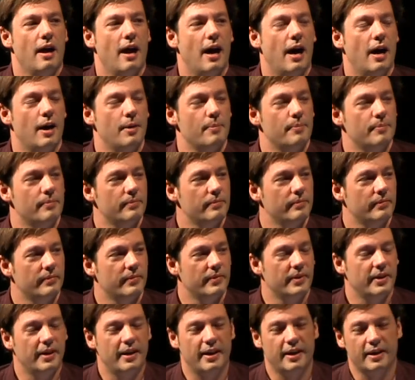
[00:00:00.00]
Um,
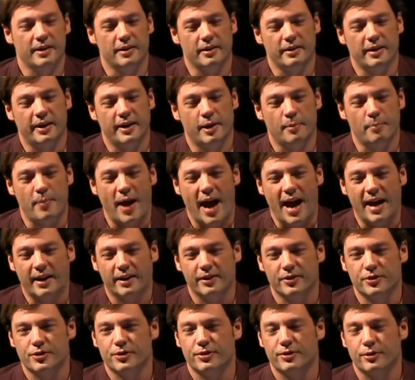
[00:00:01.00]
in, in a
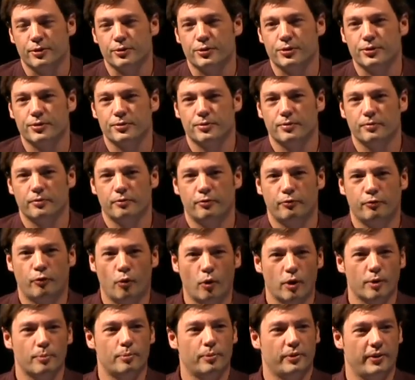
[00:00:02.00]
package, there's
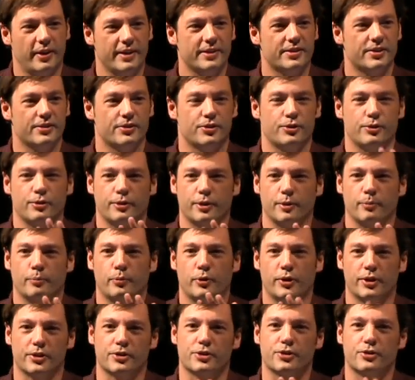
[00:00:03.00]
four places you can
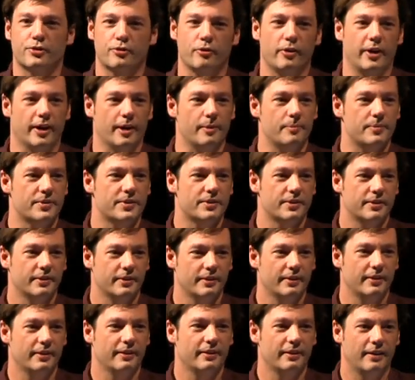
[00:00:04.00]
put a script
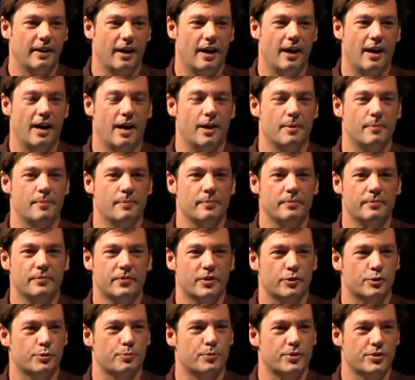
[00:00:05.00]
um,
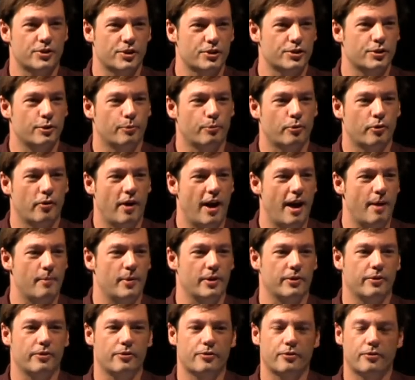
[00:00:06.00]
there's positional
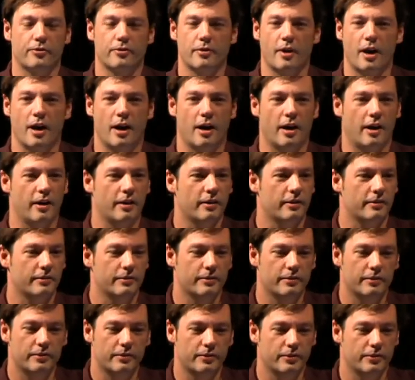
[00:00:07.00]
parameters. Uh,
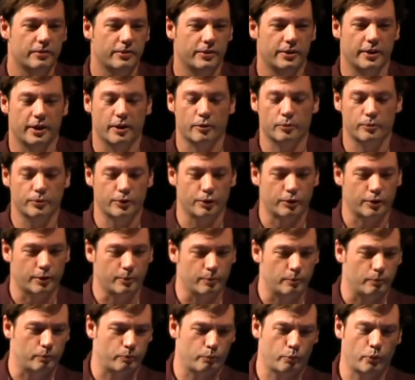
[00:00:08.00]
you know, you
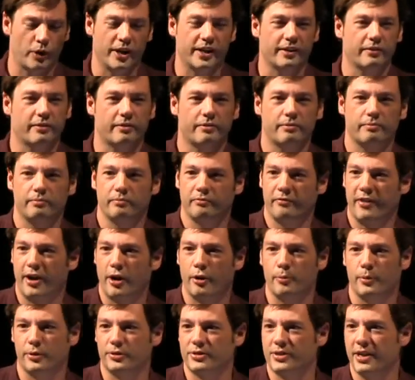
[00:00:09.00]
can bring
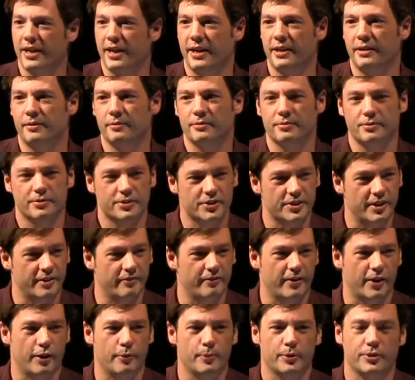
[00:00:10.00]
variables in,
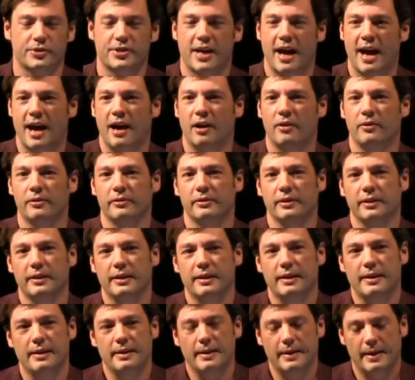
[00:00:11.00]
send variables out.
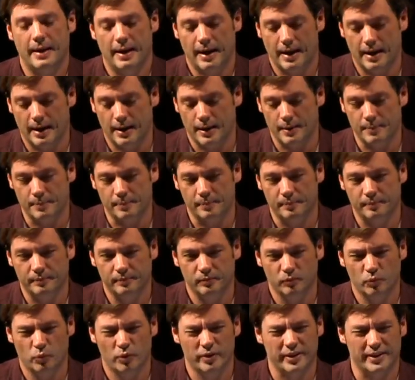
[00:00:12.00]
Um,
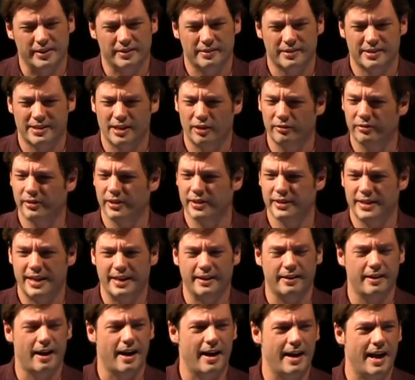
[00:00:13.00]
with a
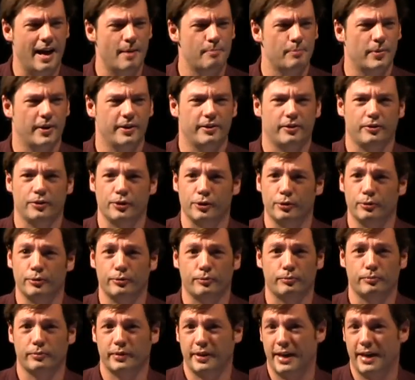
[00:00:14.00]
self-contained .app bundle, you